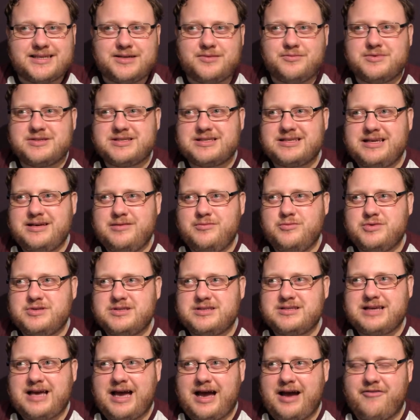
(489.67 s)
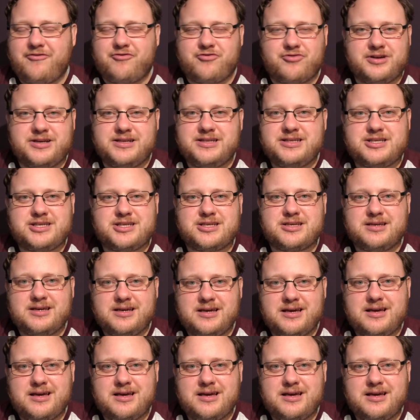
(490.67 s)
It was average.